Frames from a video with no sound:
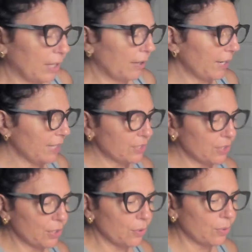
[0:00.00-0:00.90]
Okay,
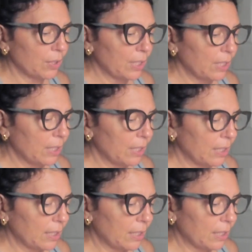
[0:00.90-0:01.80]
so
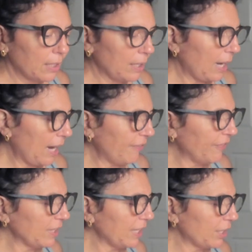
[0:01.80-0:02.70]
I
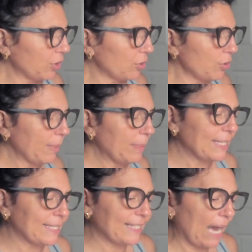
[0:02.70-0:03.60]
feel like you may be
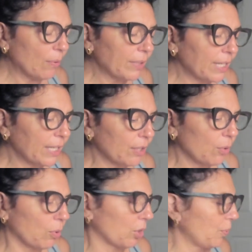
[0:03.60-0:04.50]
doubting
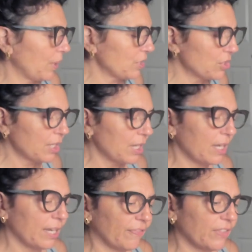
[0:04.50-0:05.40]
or
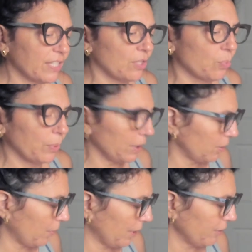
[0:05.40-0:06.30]
questioning if this is really
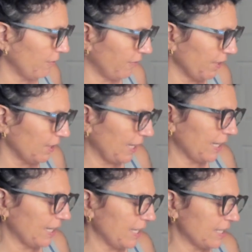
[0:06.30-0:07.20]
what you feel like
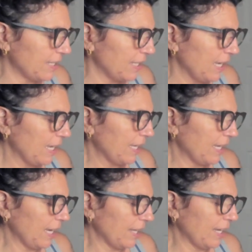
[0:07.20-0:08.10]
it is.
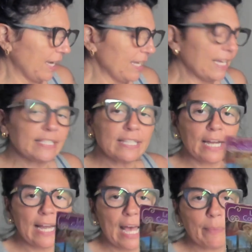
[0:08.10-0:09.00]
Yeah, it, it's
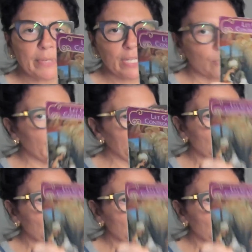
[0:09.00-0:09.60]
not happening the way you